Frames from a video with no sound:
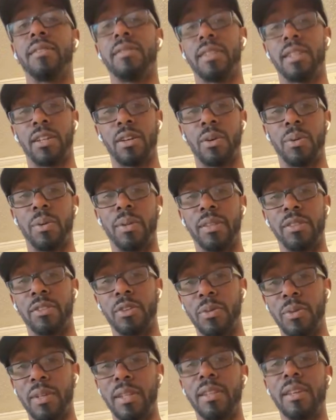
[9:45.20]
that go
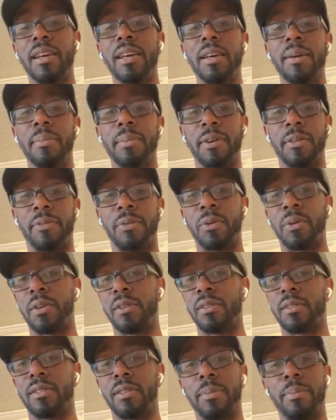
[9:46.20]
into it, but for
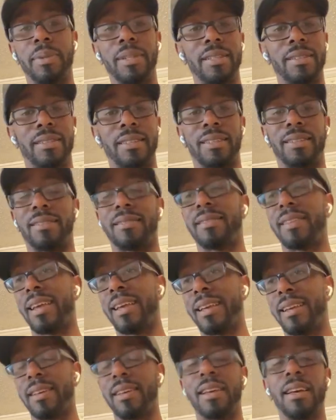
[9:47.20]
simplistic
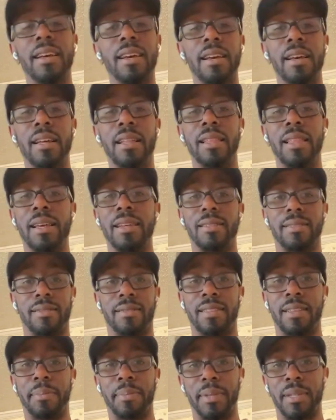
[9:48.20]
sake, that's
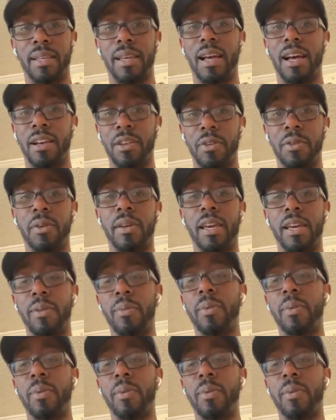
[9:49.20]
simply how you gain